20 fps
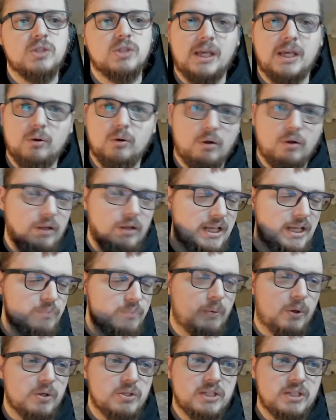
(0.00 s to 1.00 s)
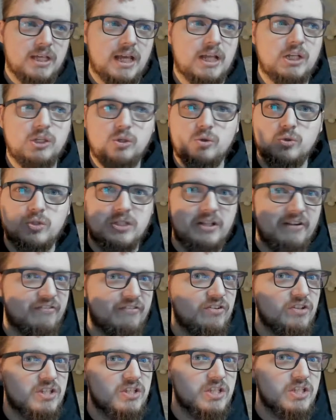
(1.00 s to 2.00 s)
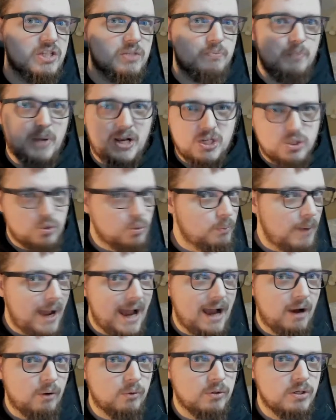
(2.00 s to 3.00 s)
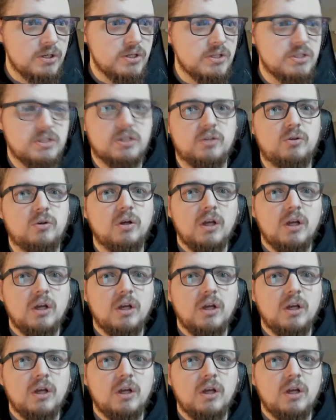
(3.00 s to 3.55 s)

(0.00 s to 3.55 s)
each boss again used different special powers, so